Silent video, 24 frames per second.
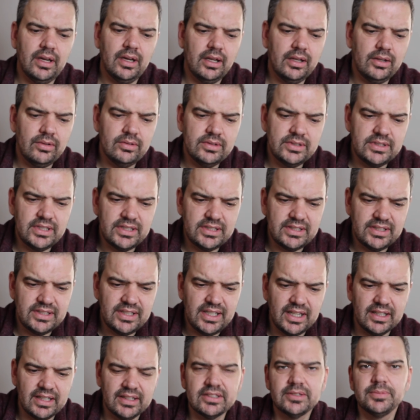How long does this
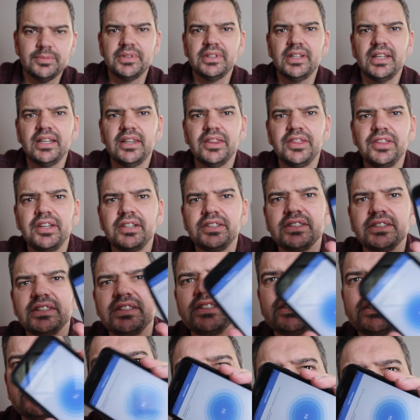take? This has been like
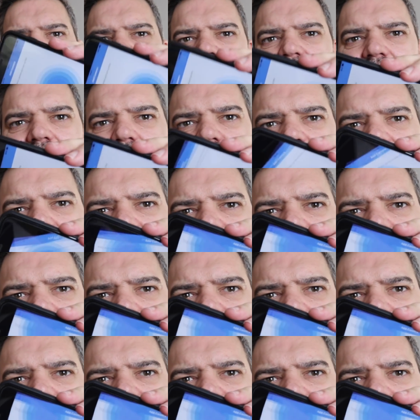sixty-three